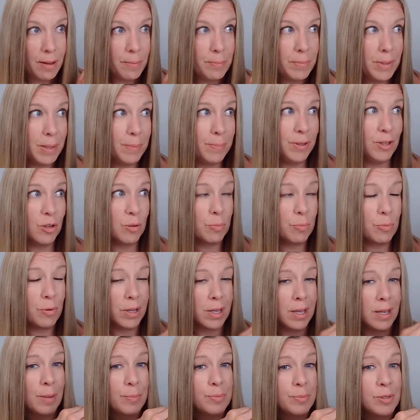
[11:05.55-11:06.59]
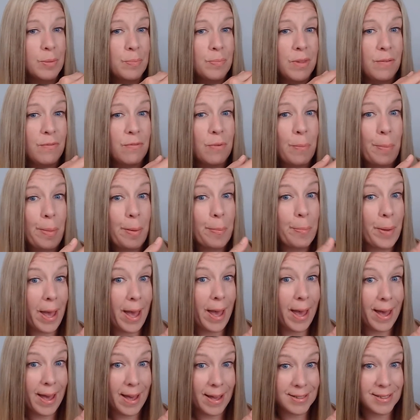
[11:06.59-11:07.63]
Maybe you're bringing up something from the
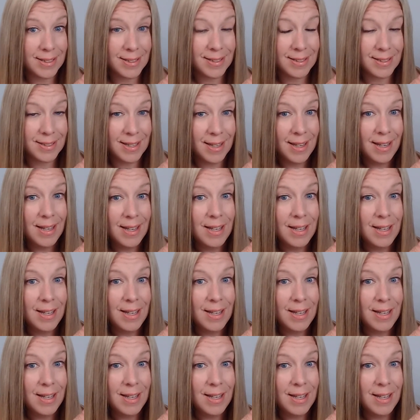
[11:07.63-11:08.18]
past